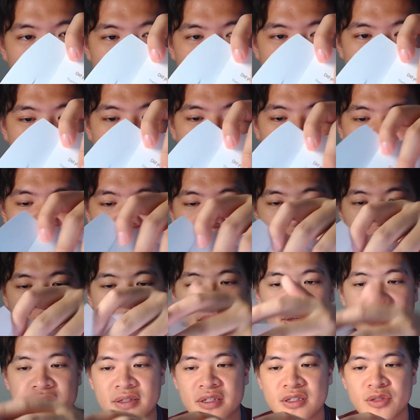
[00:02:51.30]
it's got,
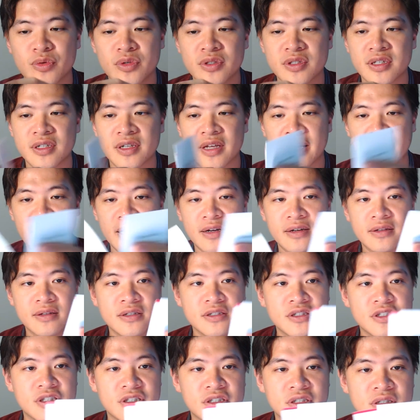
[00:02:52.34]
this one's in
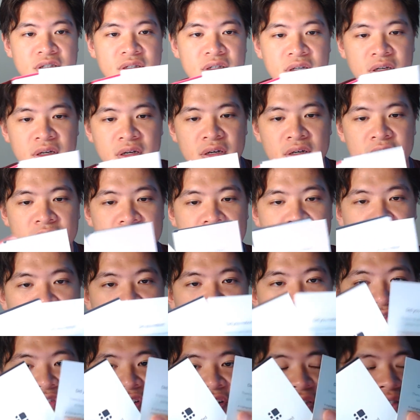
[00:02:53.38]
English. So
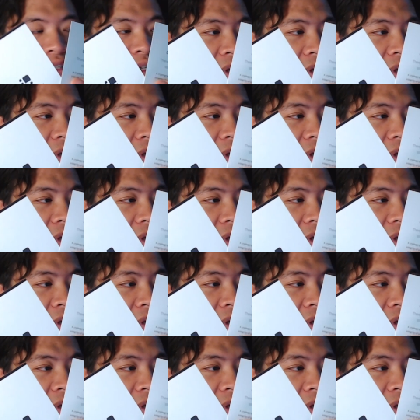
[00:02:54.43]
everything's